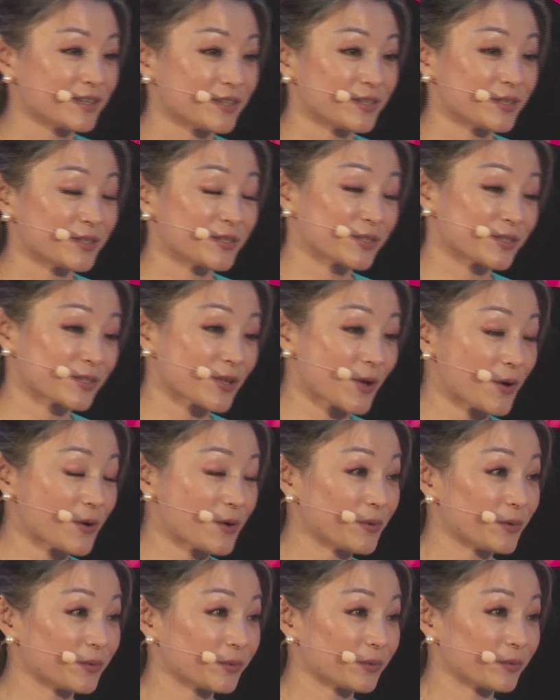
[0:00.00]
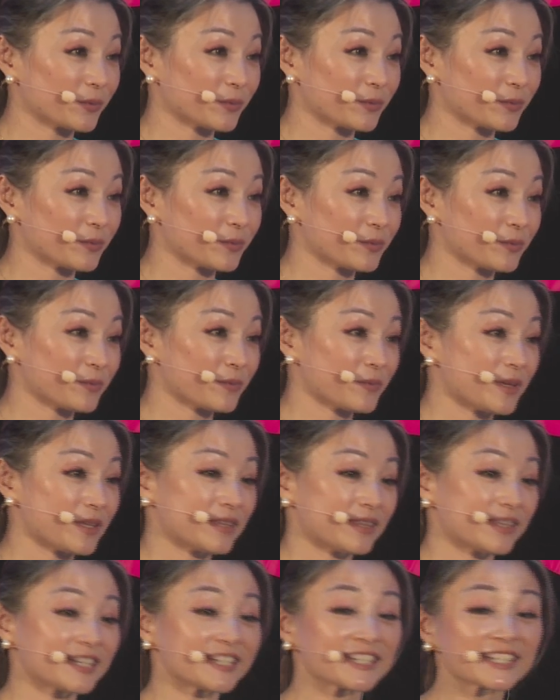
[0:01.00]
So
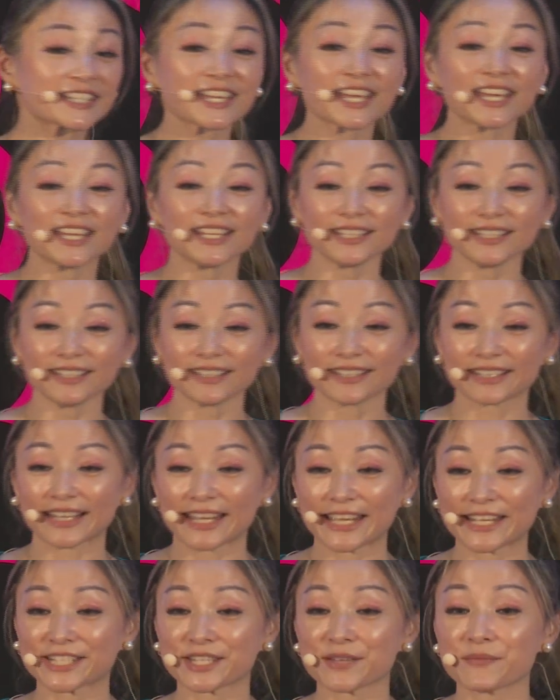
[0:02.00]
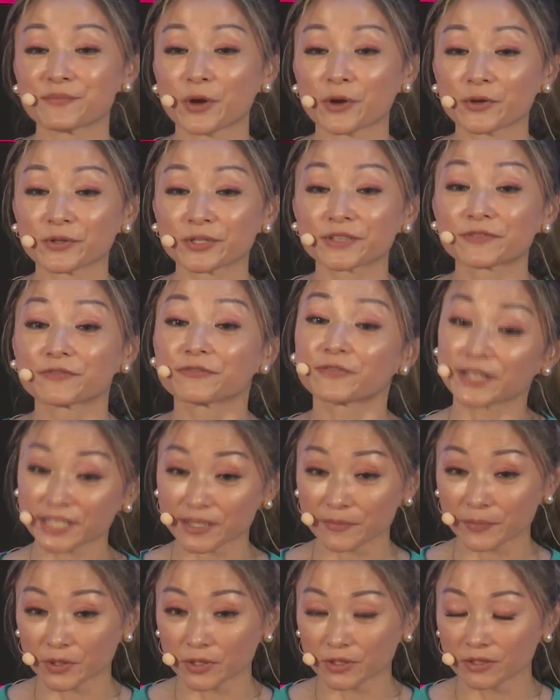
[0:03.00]
the skin is the most
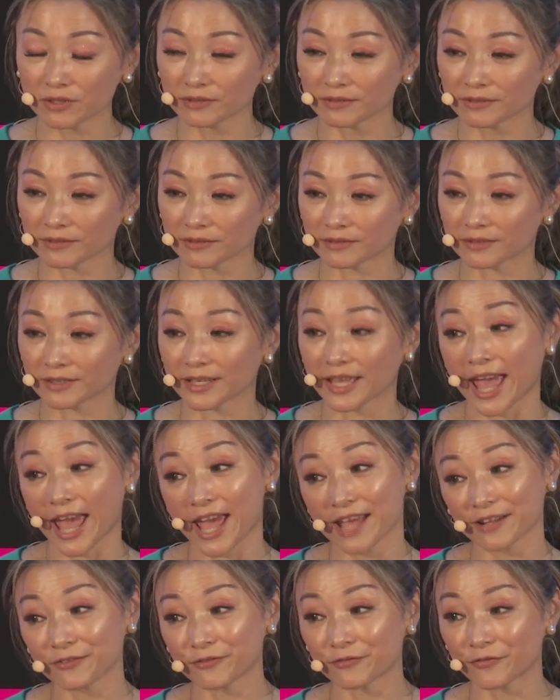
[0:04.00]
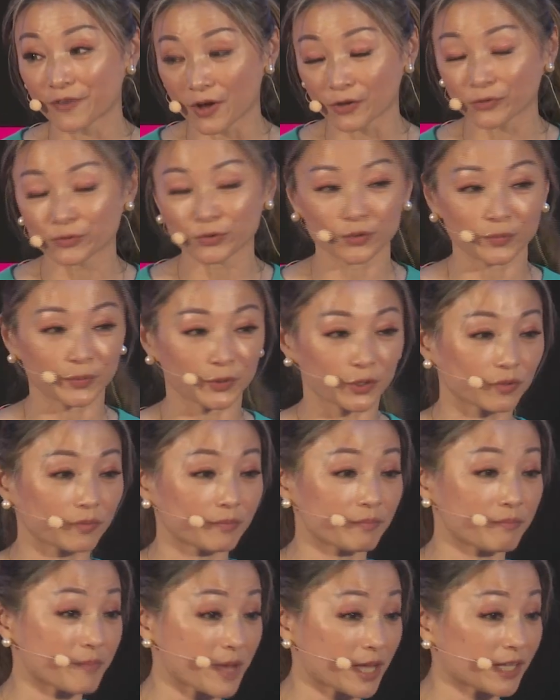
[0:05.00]
visible and vulnerable
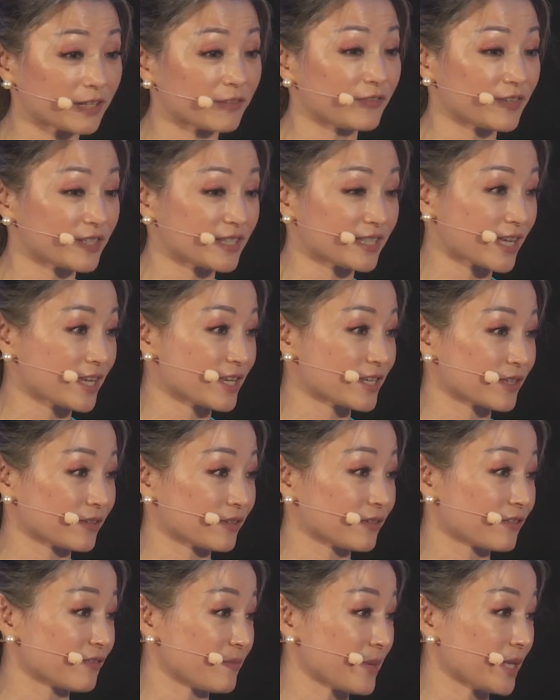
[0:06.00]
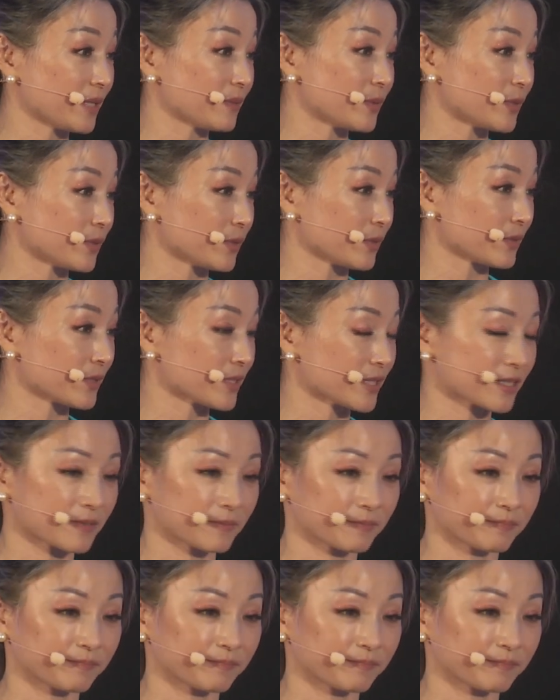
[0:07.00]
manifestation of menopause.